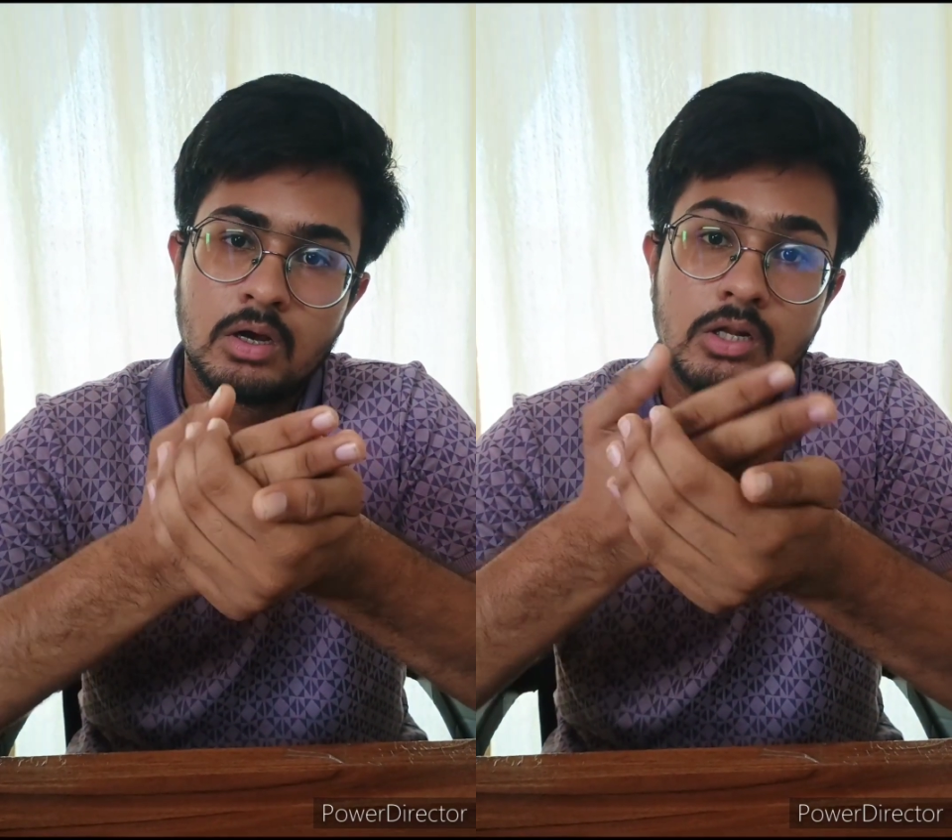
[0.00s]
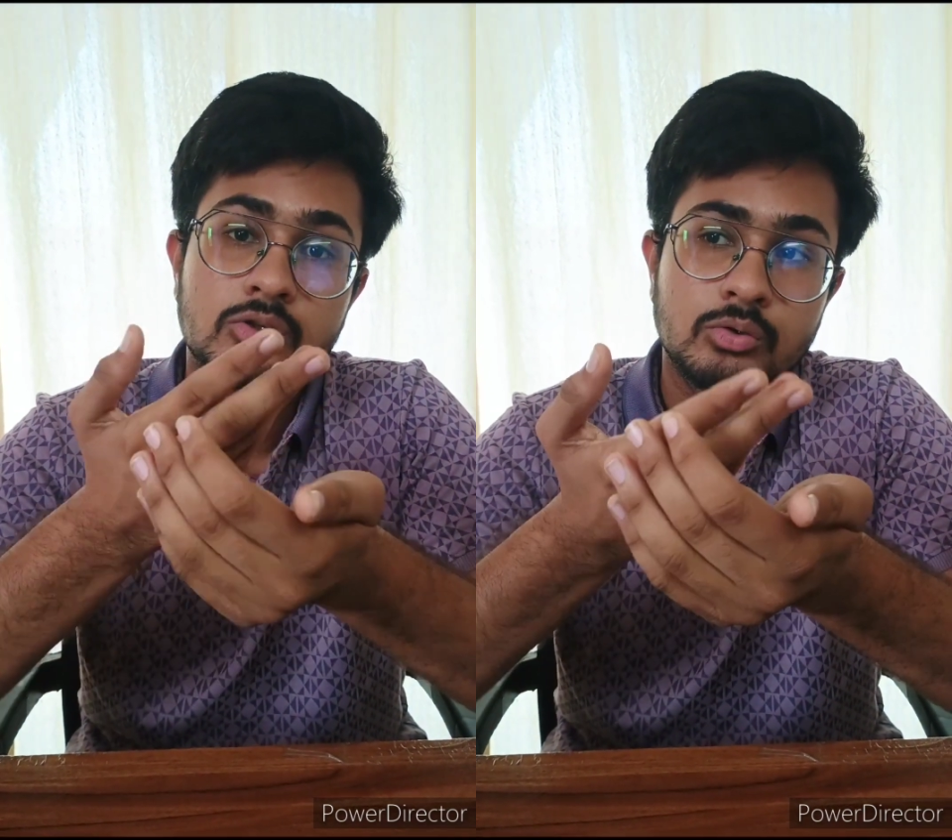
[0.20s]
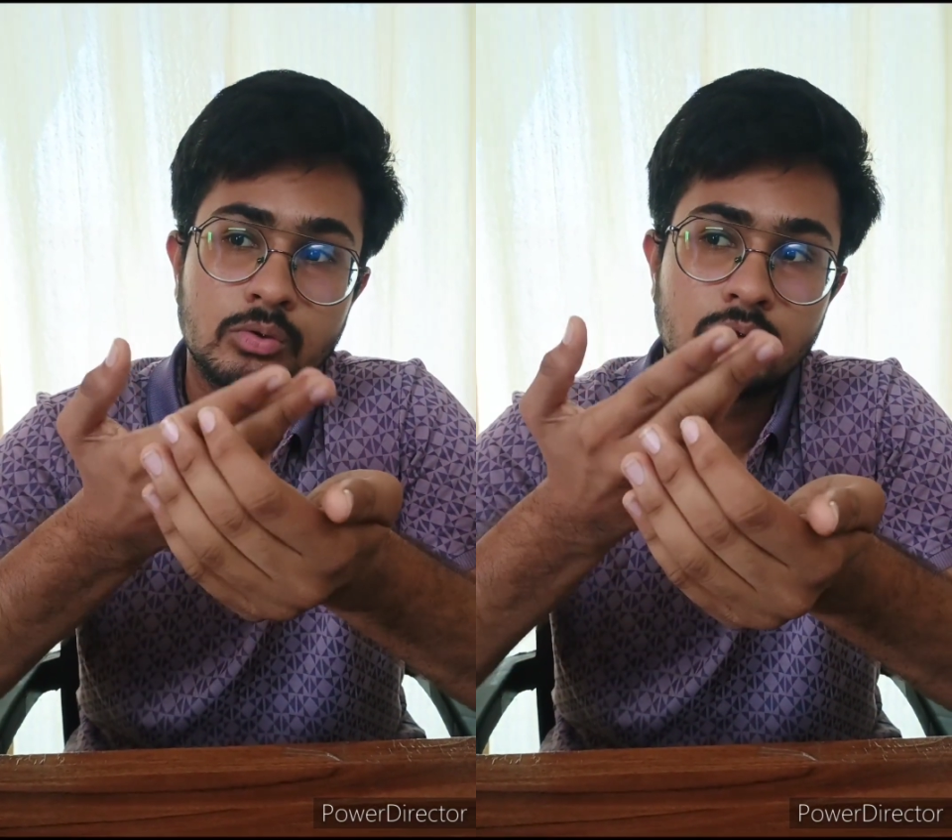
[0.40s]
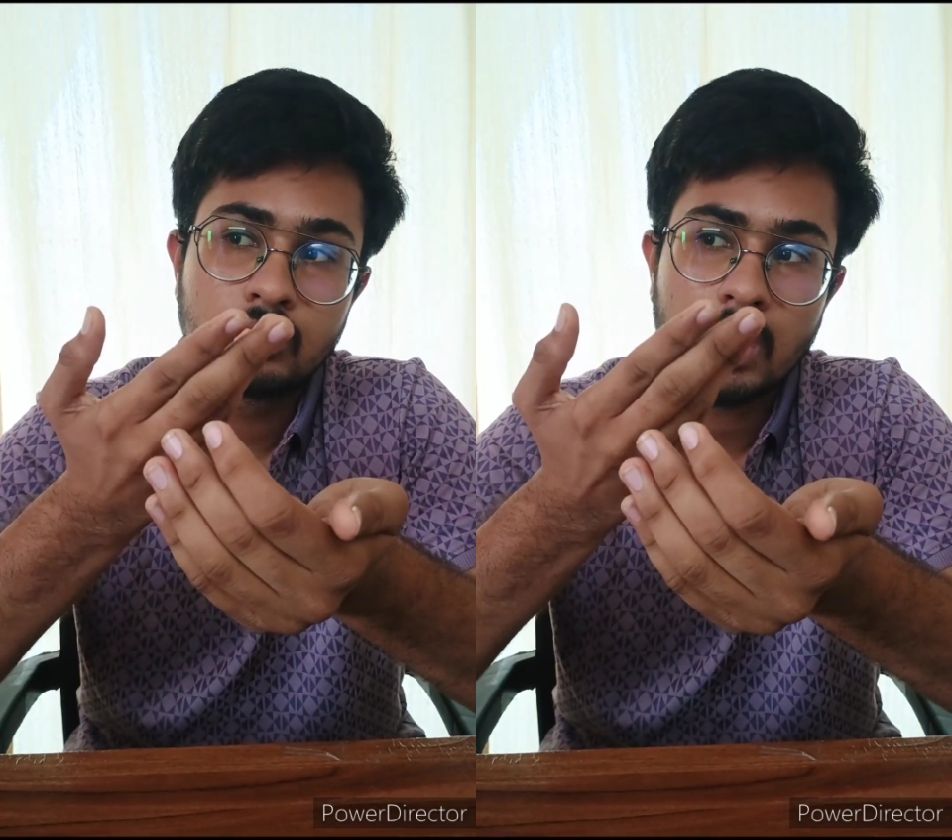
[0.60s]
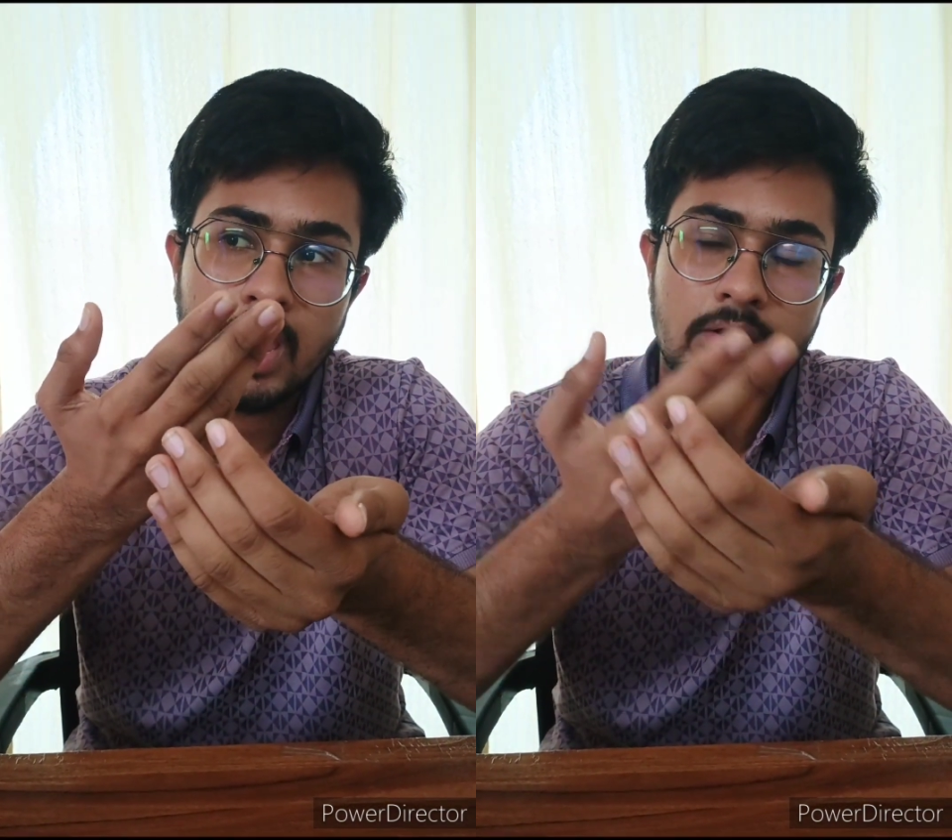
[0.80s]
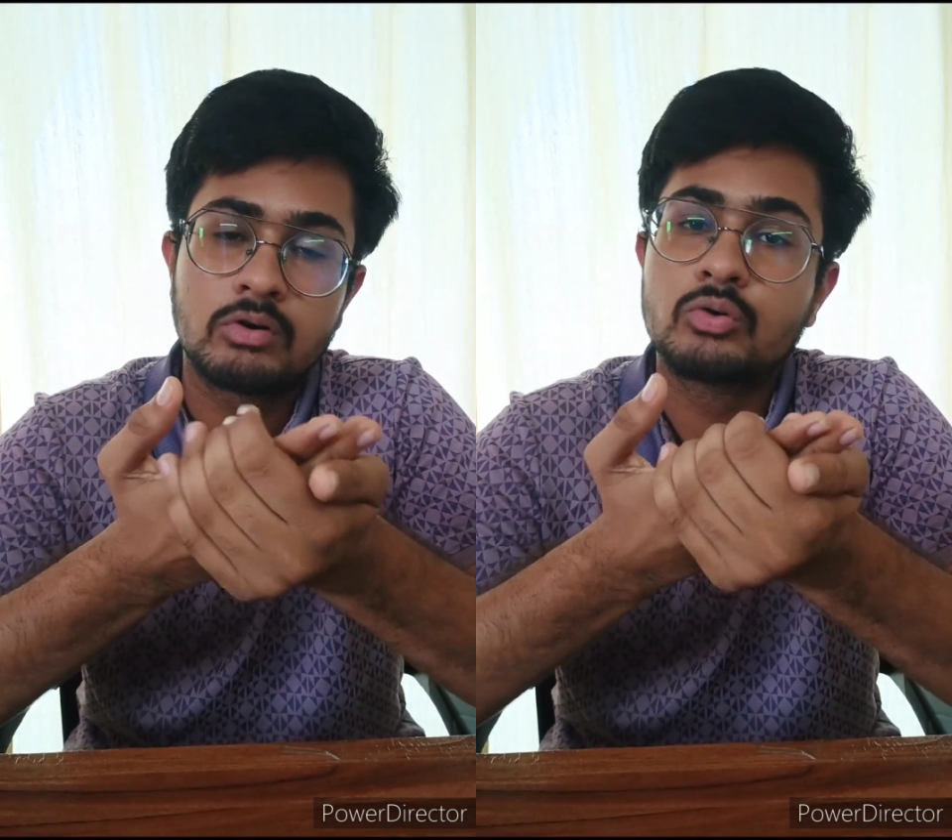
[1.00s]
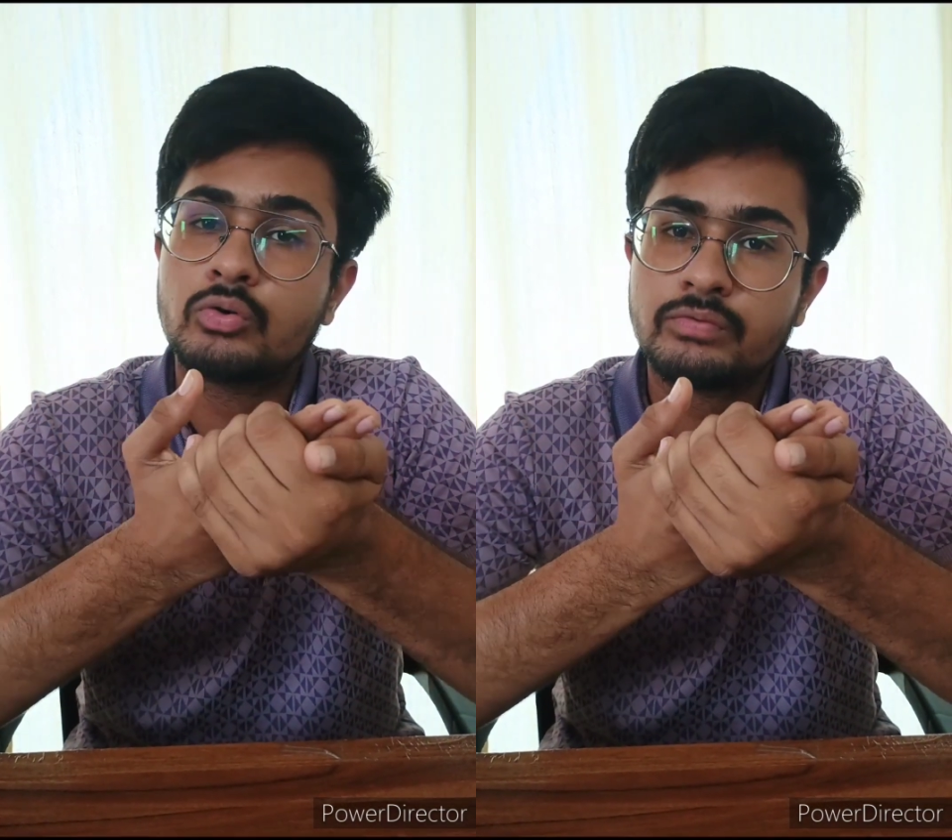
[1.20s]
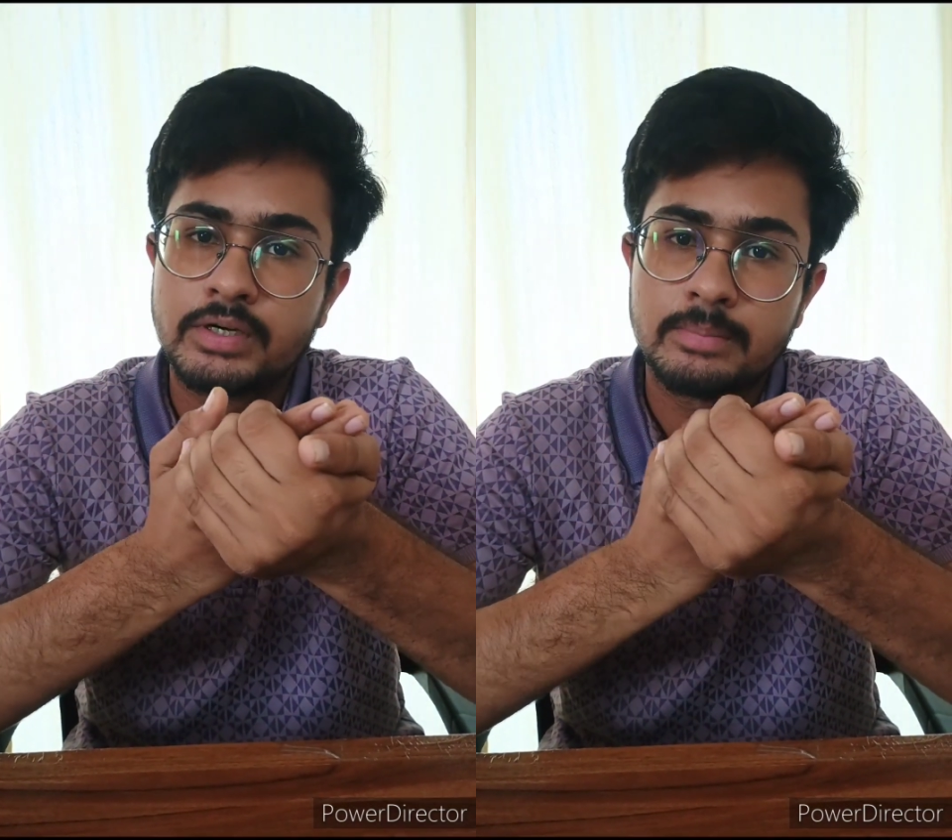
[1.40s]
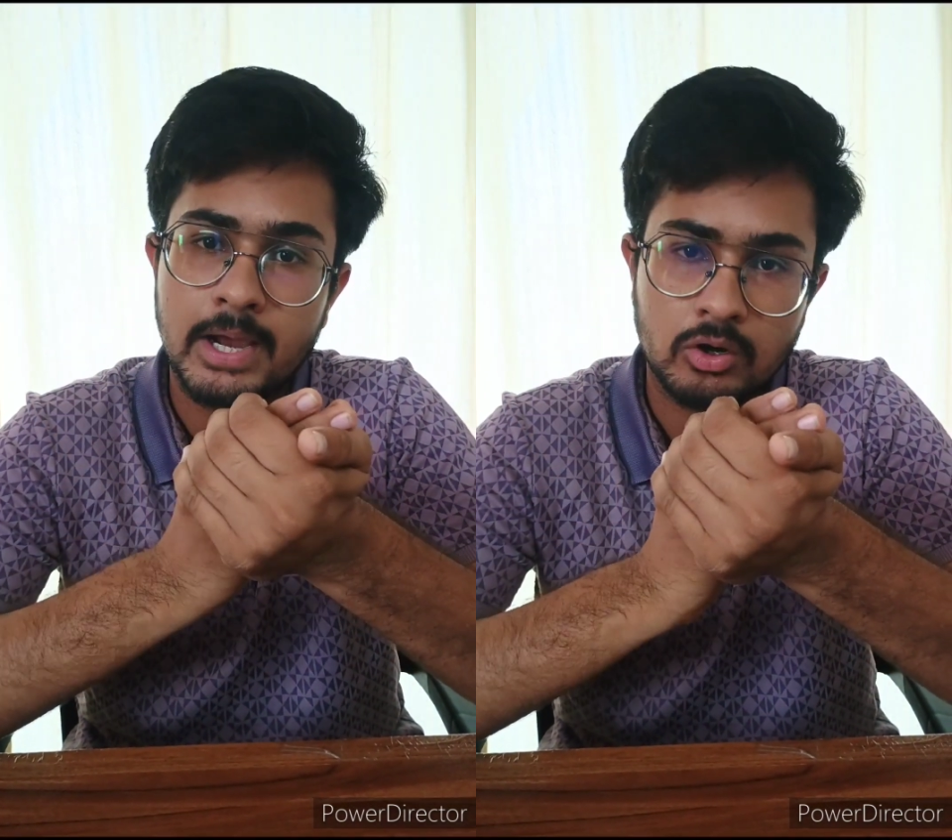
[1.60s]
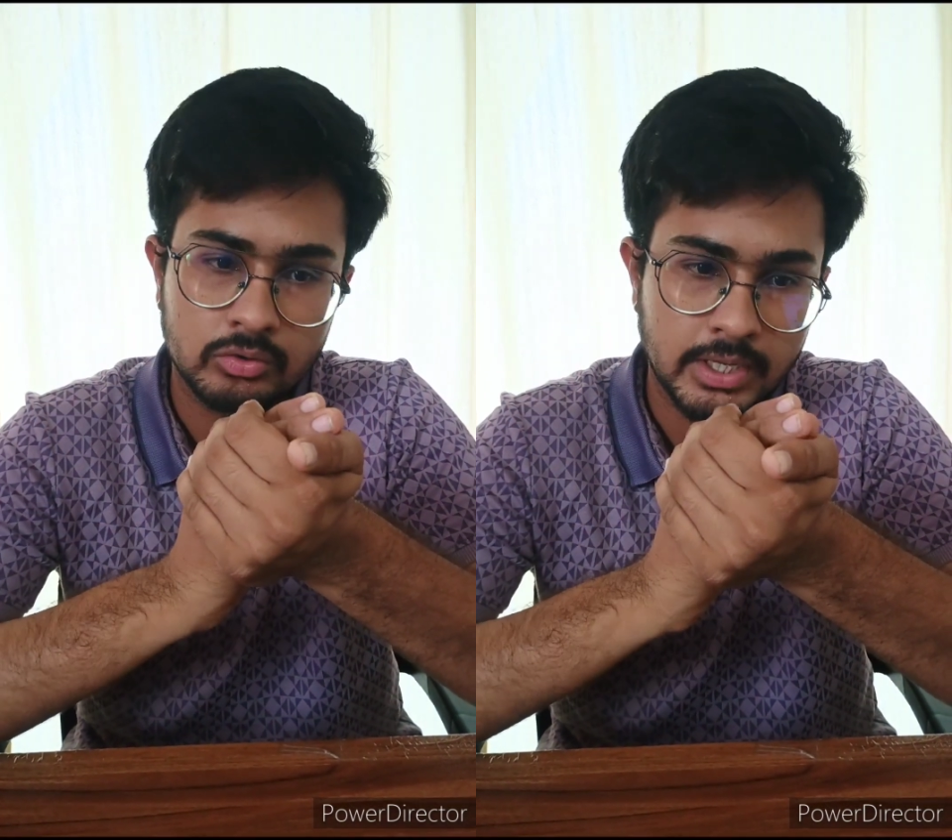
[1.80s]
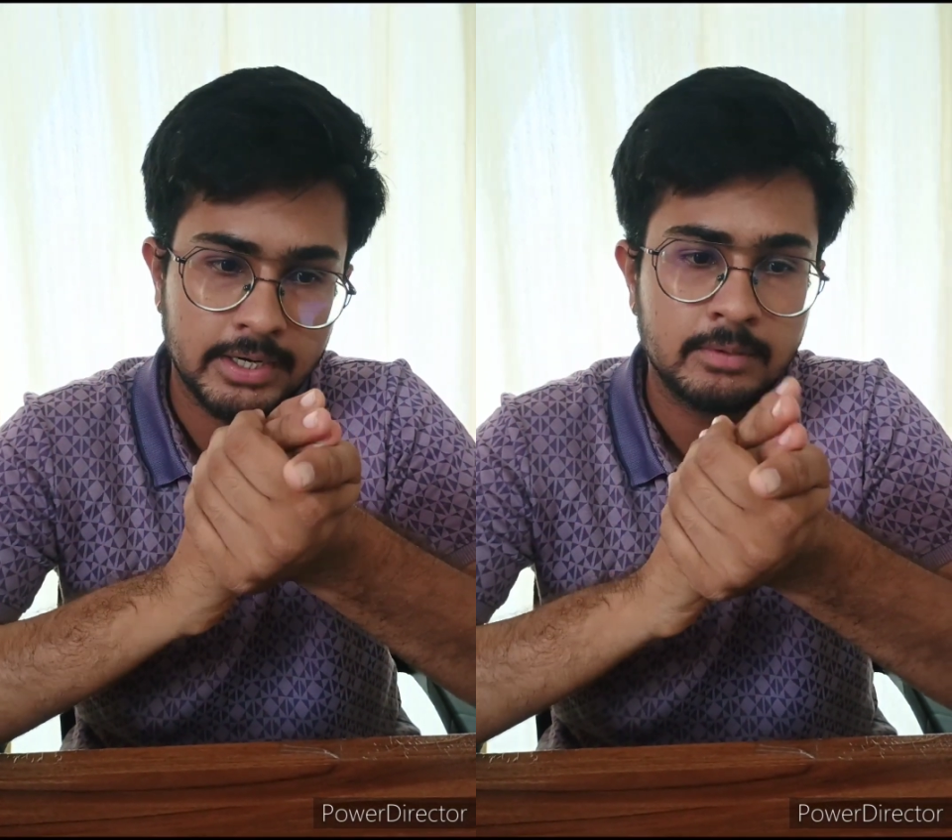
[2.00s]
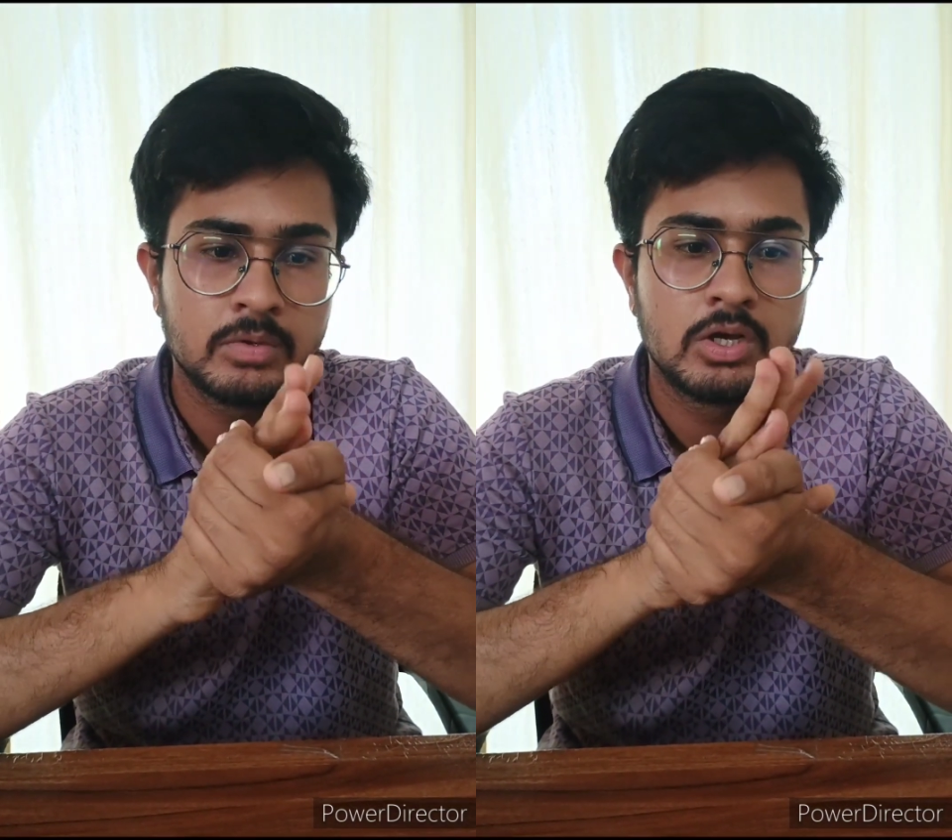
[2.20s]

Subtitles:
also have a good feedback on that.